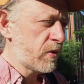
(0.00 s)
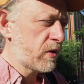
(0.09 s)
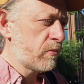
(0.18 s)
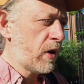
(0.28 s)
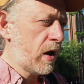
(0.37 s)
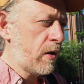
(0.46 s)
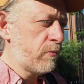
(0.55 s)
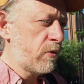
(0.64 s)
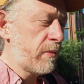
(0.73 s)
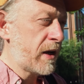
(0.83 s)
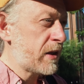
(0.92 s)
of them
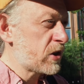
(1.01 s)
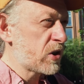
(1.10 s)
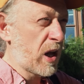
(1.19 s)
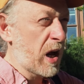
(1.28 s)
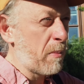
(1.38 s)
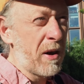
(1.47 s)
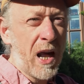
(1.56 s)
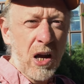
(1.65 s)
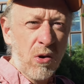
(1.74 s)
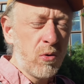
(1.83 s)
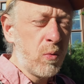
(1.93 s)
remain, there's just like a
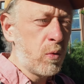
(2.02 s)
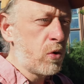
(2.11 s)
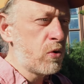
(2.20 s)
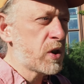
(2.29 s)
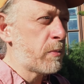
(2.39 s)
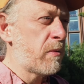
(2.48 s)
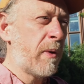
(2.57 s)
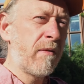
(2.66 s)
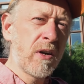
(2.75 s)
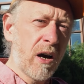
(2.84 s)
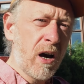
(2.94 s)
plaque on the wall, some of them
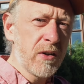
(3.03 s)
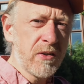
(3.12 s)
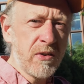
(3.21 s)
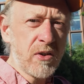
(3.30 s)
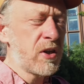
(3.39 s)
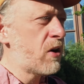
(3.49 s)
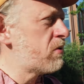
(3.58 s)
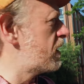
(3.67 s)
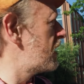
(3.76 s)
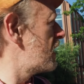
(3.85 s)
have gardens. So,